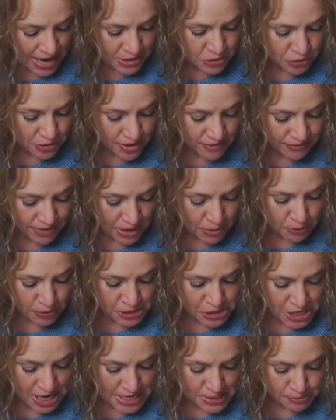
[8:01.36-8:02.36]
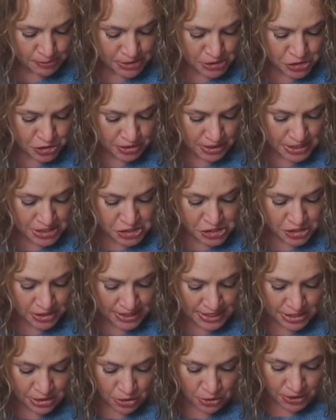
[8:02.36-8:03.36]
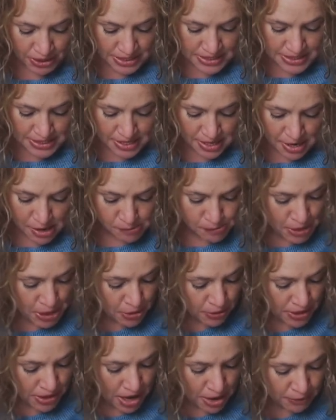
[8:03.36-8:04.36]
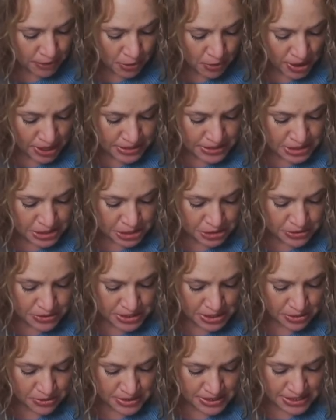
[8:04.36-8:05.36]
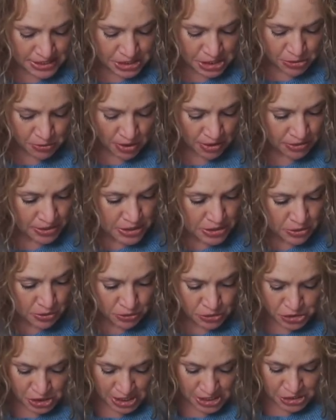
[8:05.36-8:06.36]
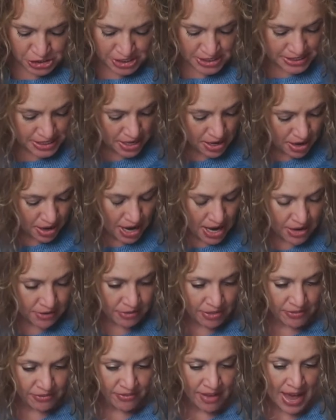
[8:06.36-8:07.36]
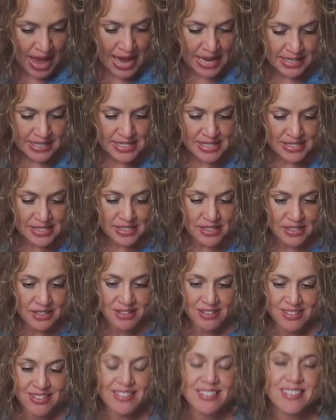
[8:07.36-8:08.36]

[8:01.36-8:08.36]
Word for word: fact or event which has been judicially noticed, but you are not required to do so since you are the sole judges of the facts.